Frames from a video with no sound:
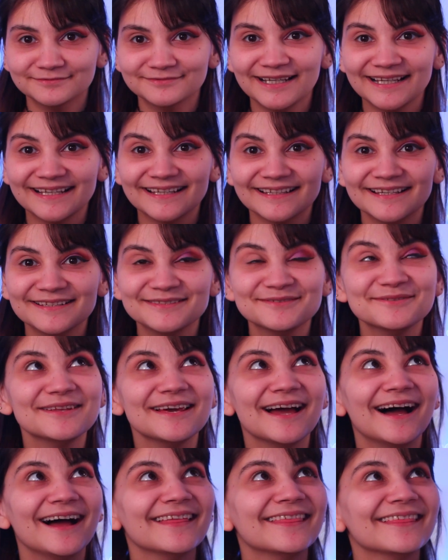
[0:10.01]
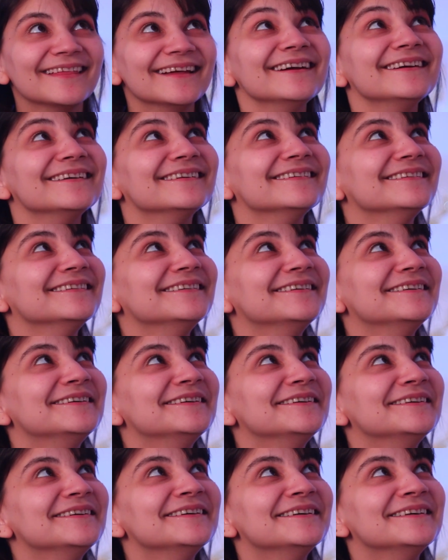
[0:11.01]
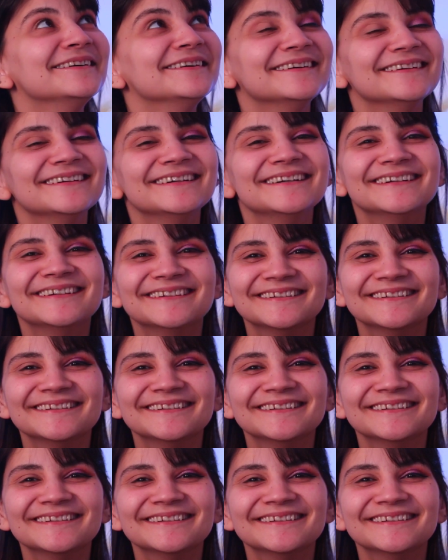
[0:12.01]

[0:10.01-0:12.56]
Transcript: Wait, can I do the eye thing? Okay, go.